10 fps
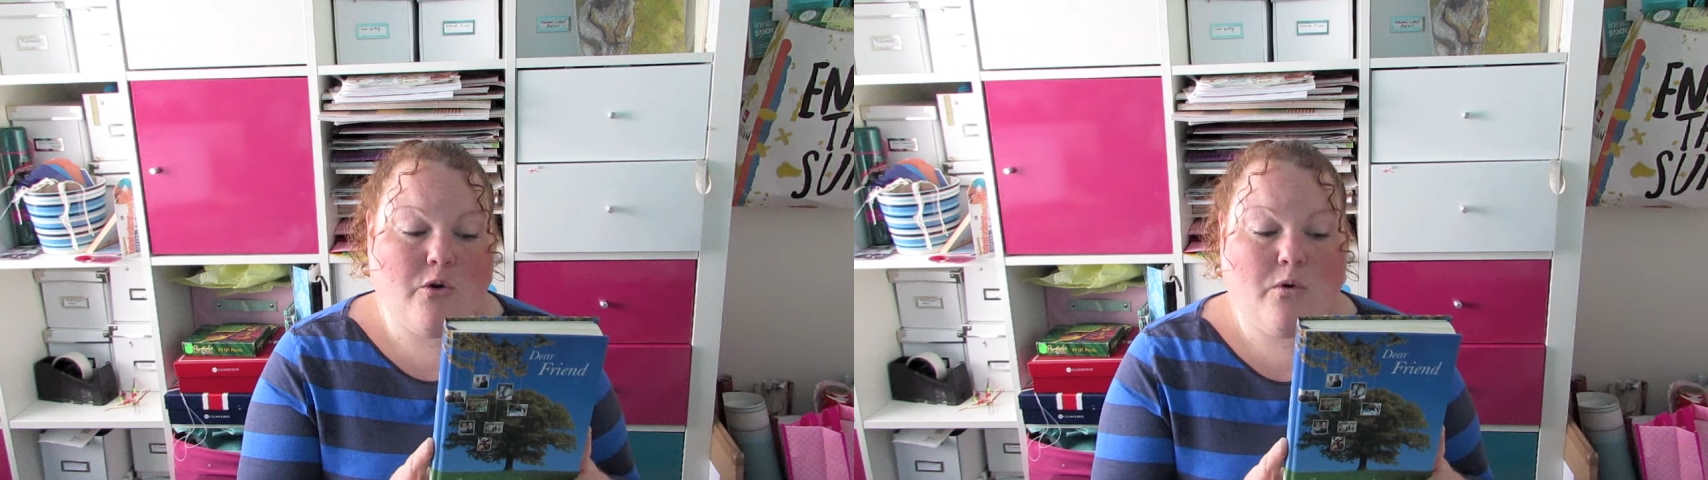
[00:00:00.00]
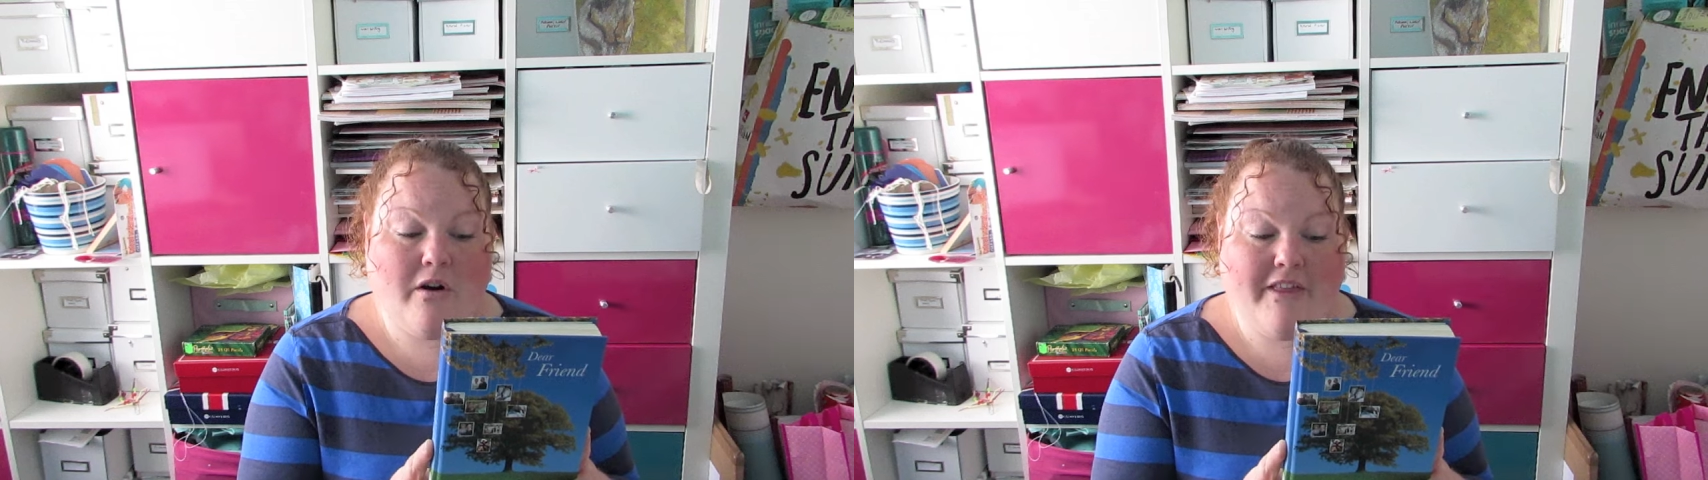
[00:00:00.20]

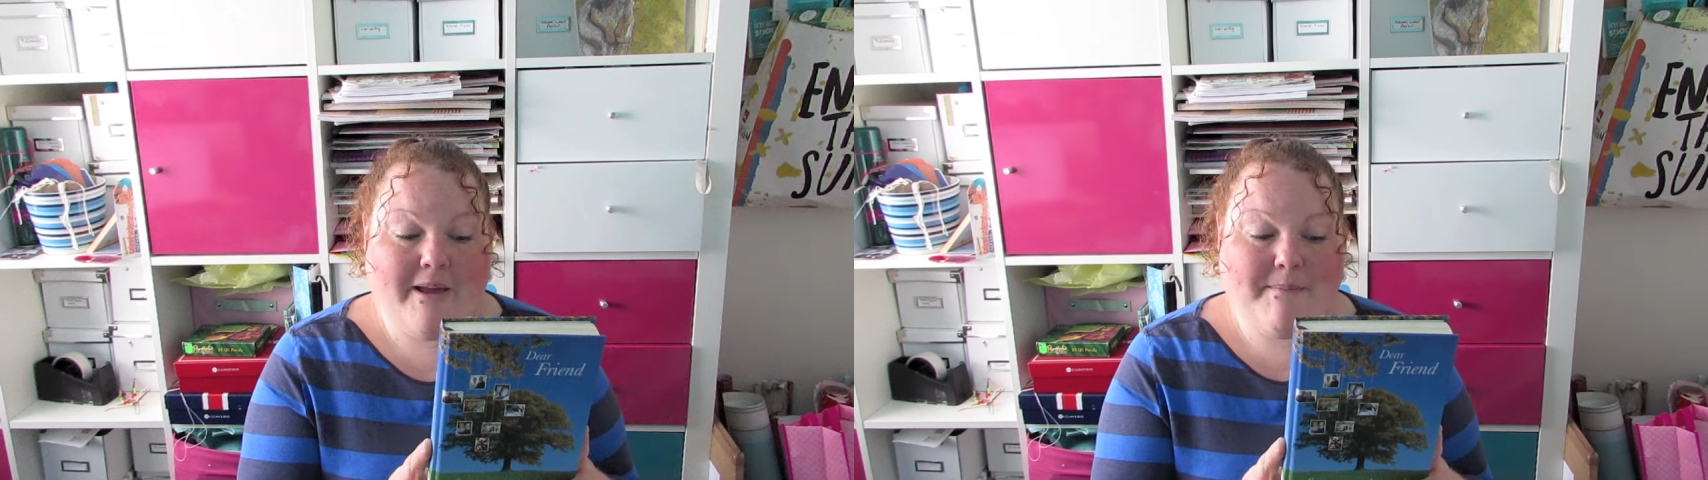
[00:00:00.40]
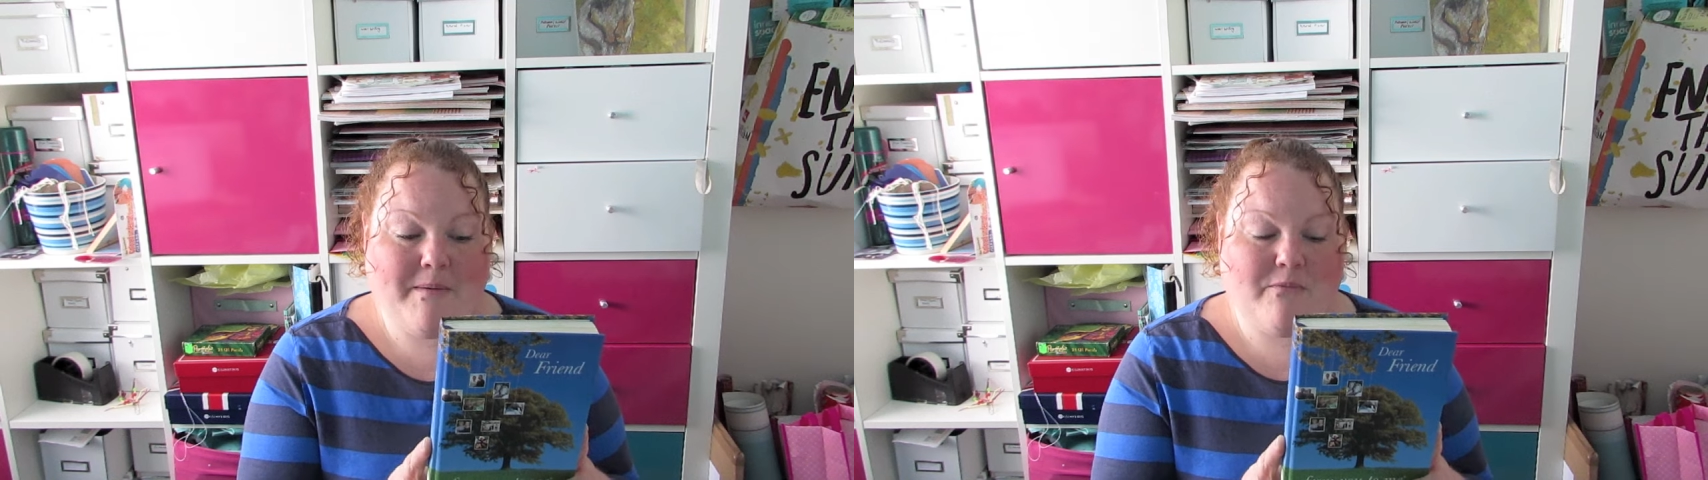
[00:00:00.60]
What are
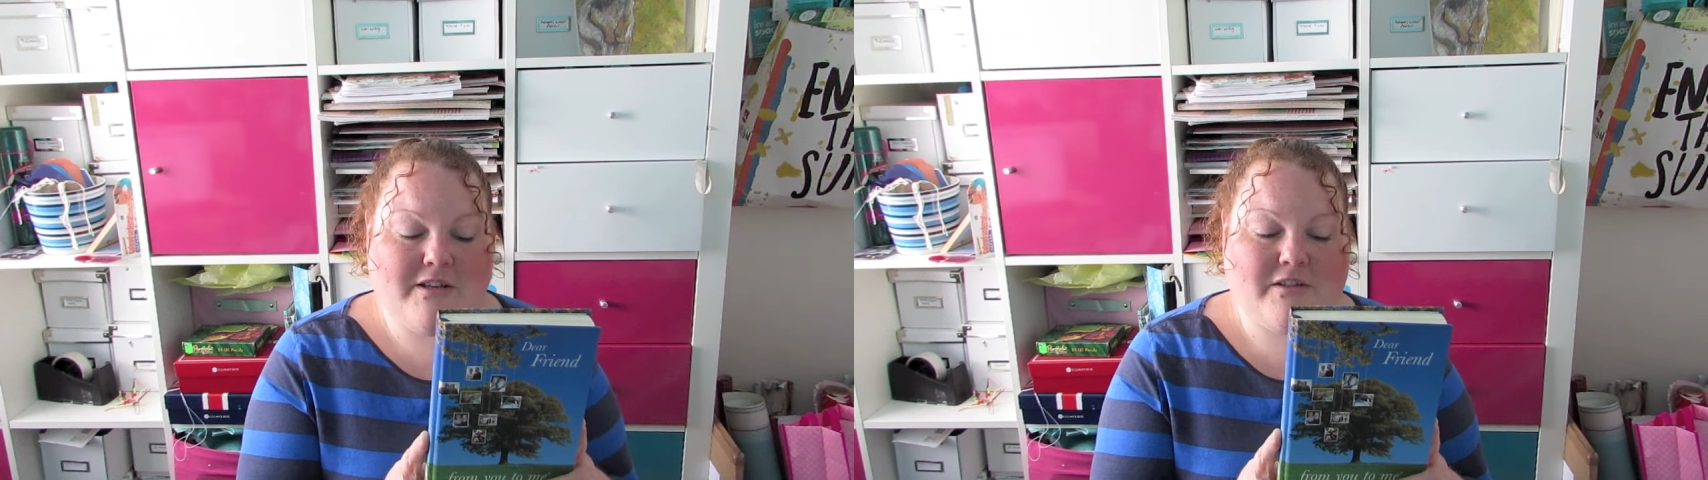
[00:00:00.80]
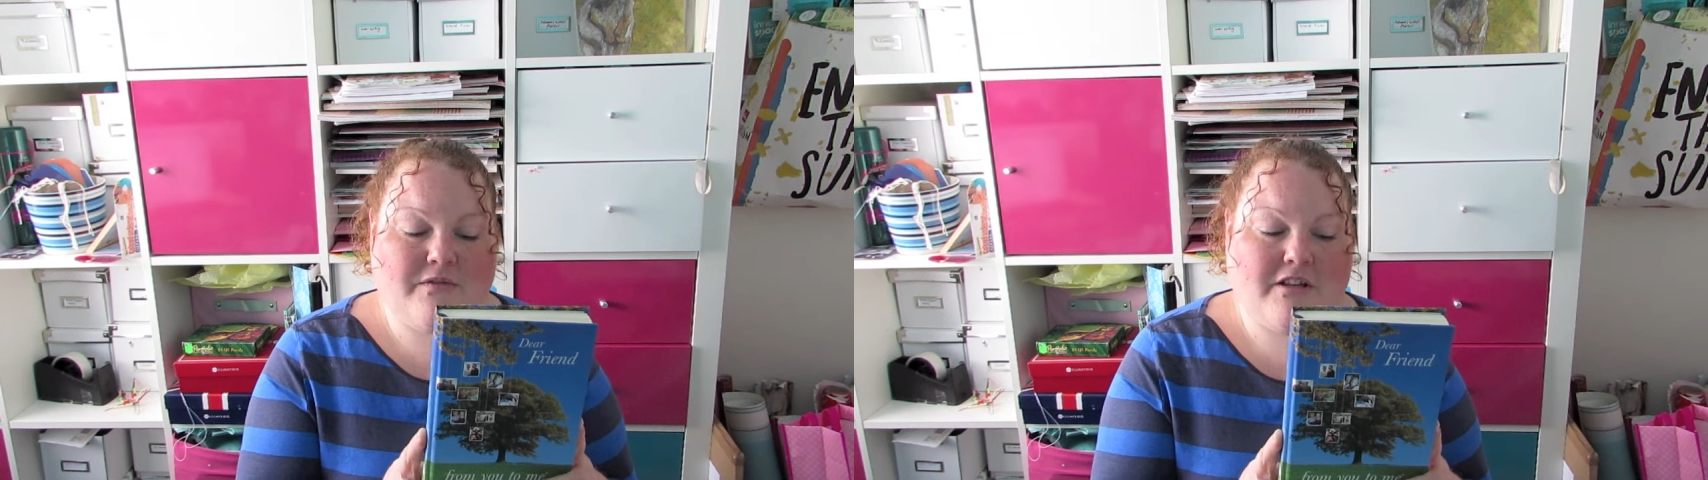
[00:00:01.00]
their
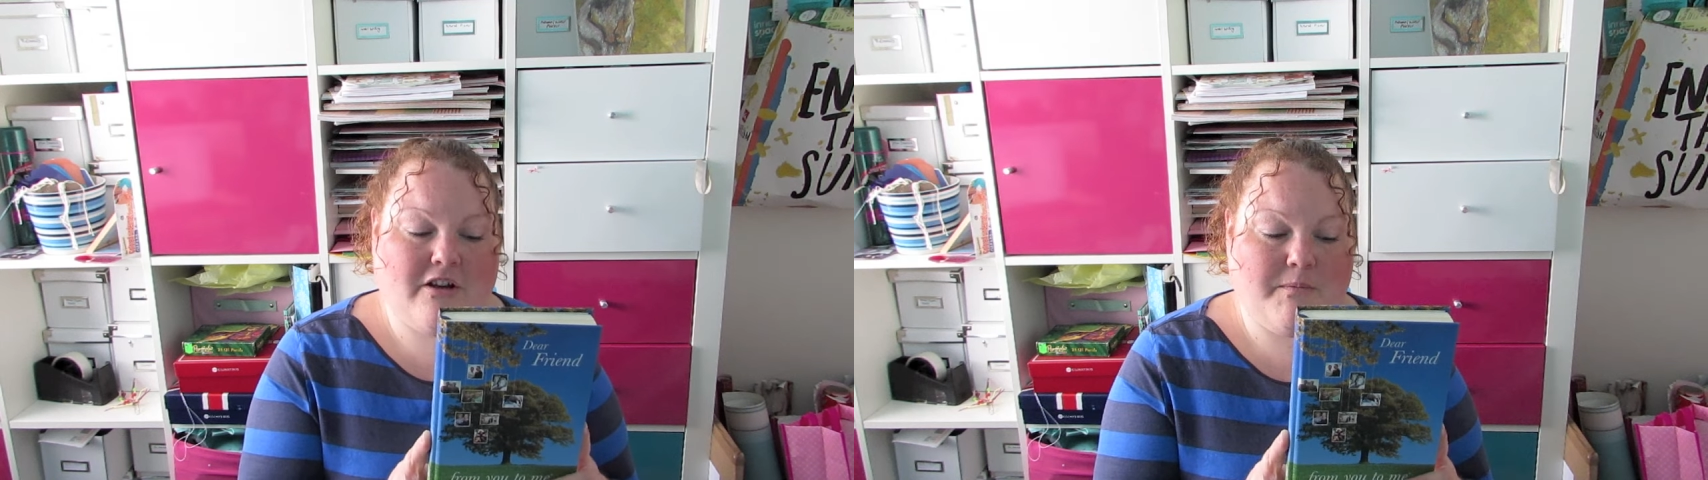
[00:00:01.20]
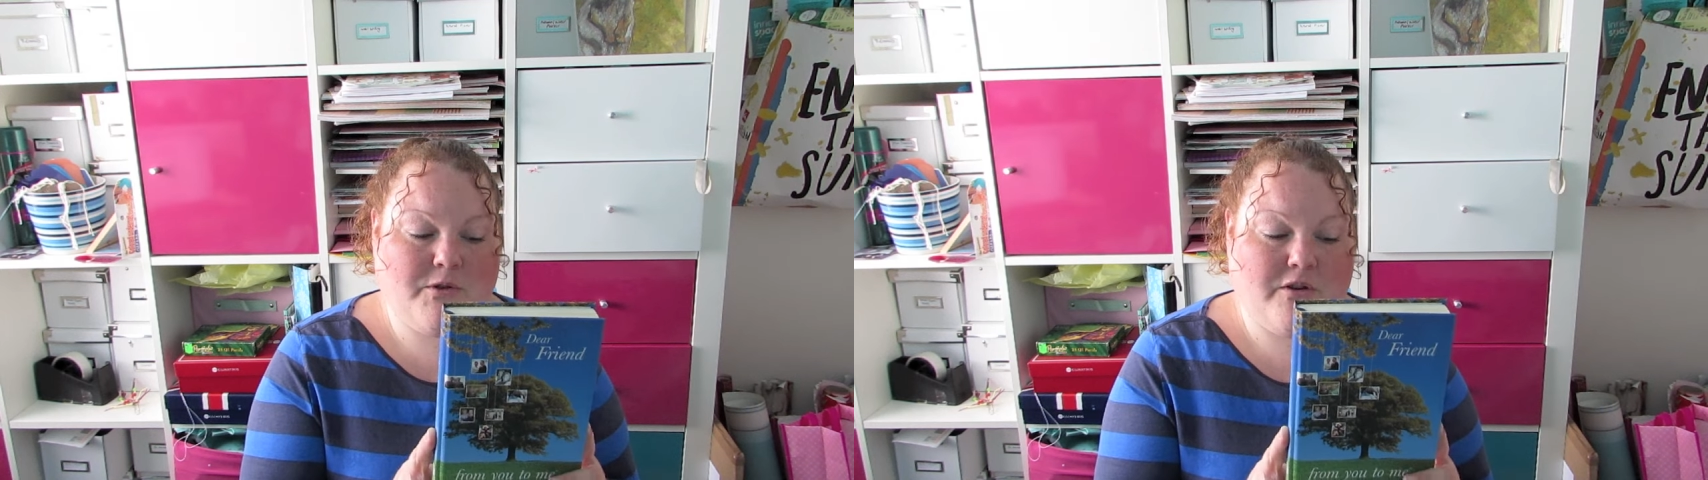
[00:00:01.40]
memories of the
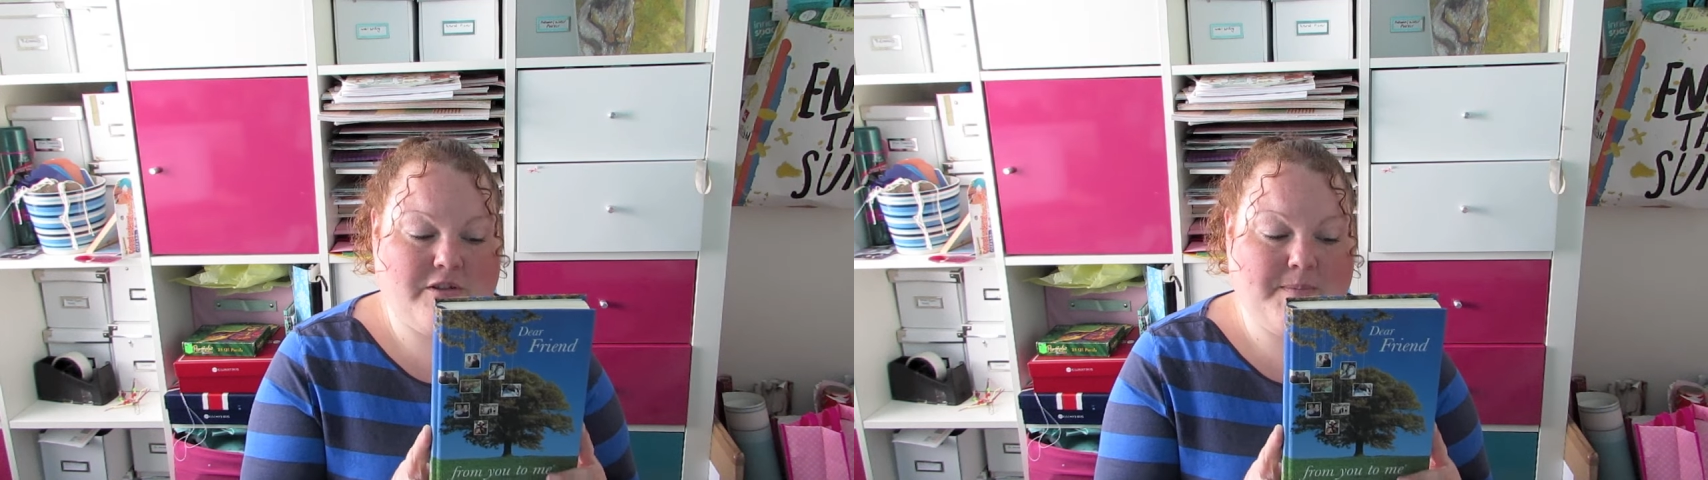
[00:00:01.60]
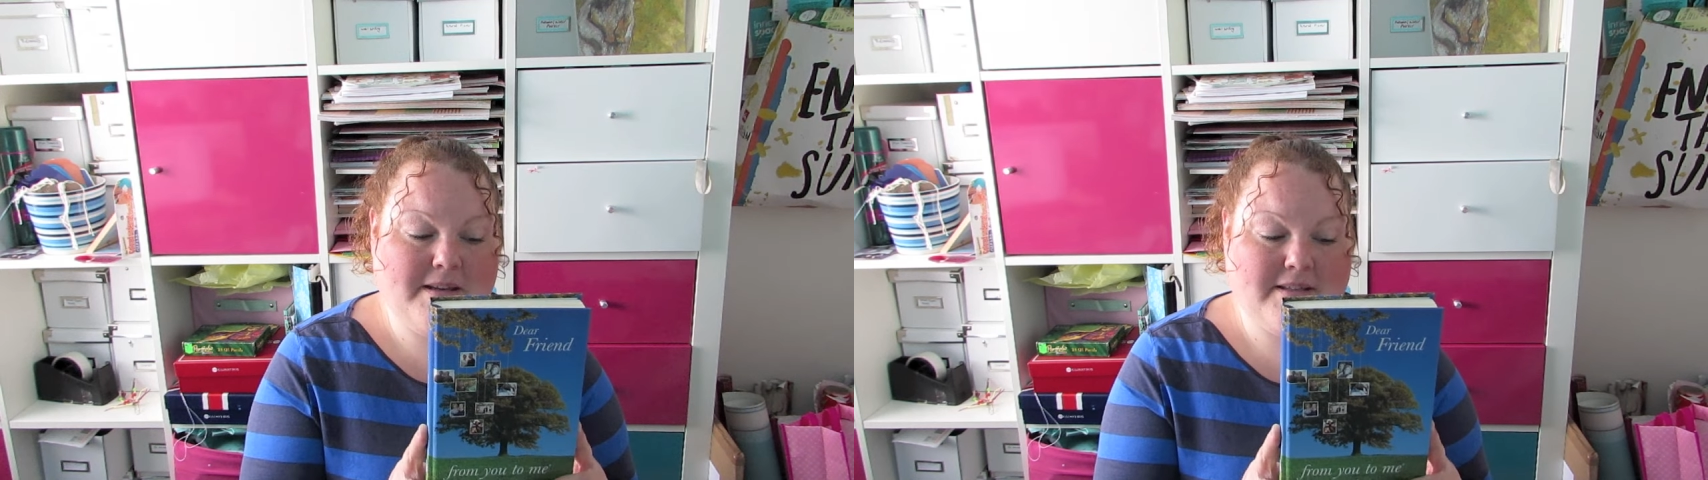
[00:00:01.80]
times you have
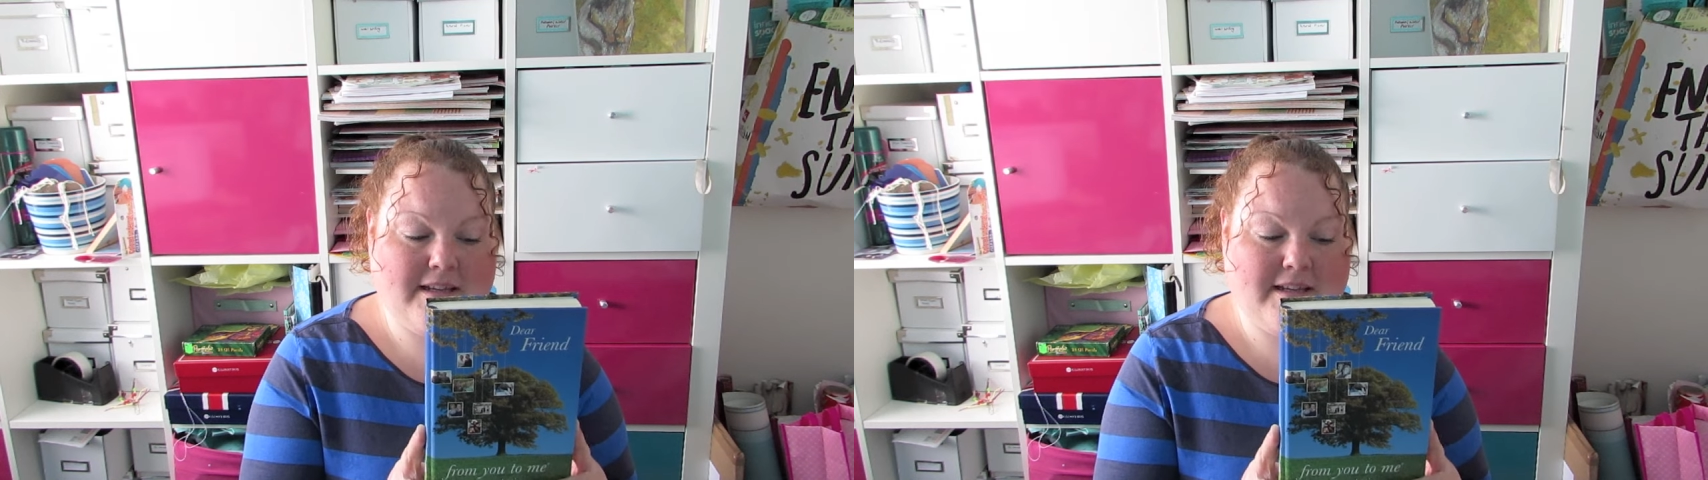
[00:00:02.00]
spent